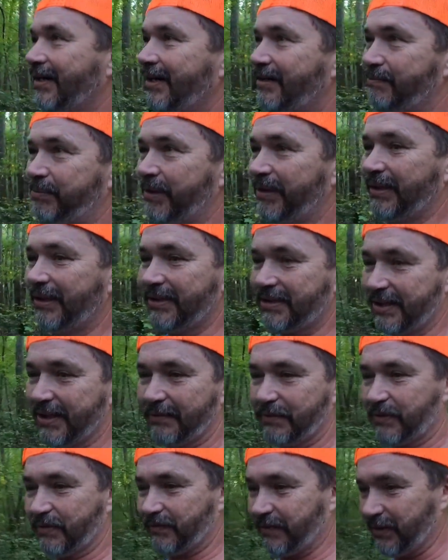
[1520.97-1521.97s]
completely
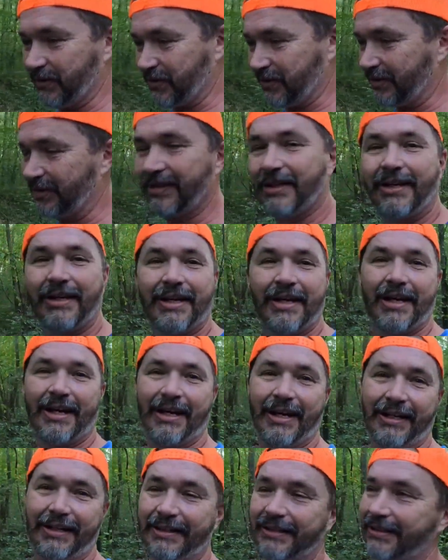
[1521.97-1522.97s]
self-sufficient,
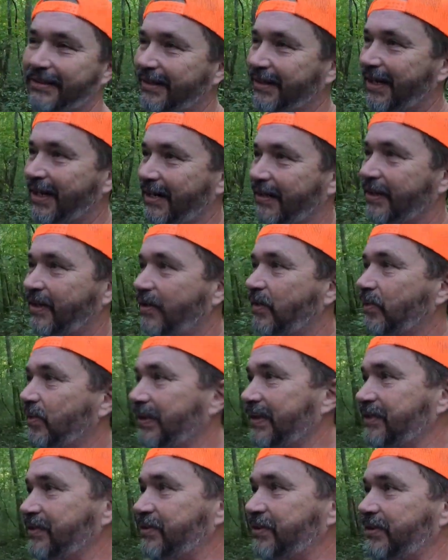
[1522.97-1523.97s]
and uh, our goal
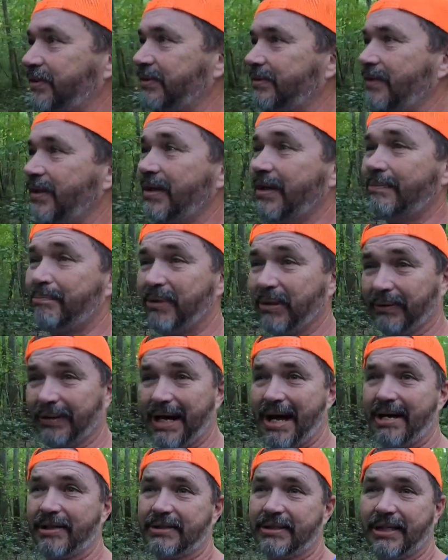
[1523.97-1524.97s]
is to build a
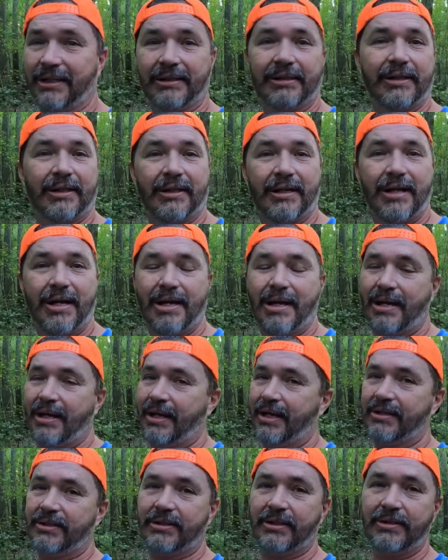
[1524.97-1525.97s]
house out here
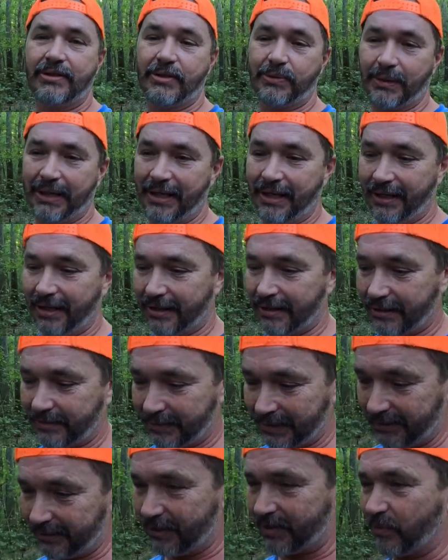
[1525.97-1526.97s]
as soon as we can.
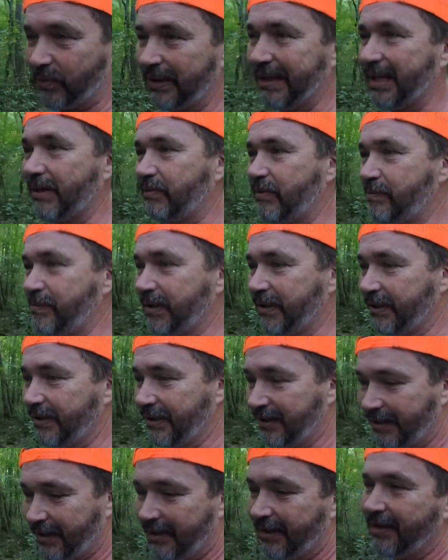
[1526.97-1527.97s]
We don't know when that will be,
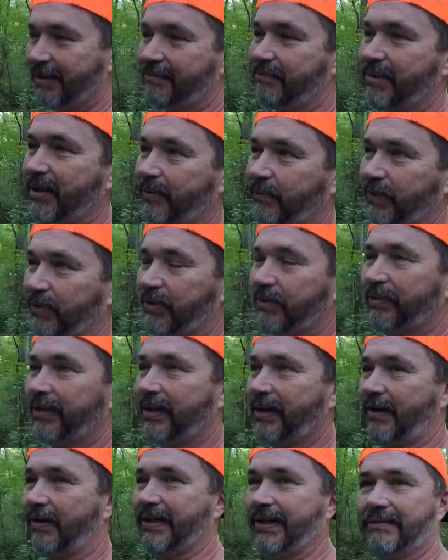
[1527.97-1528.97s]
but we're doing
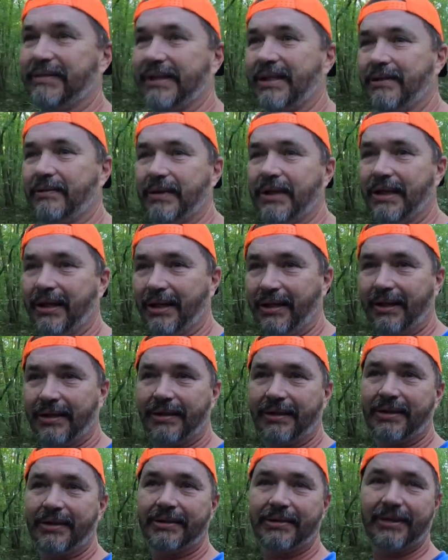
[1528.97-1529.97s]
everything we
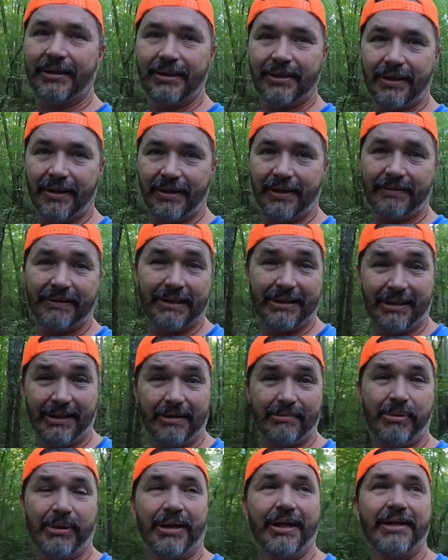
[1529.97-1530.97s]
can to get everything
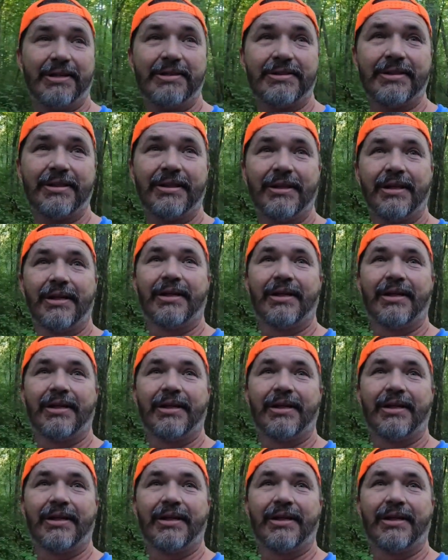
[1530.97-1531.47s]
in place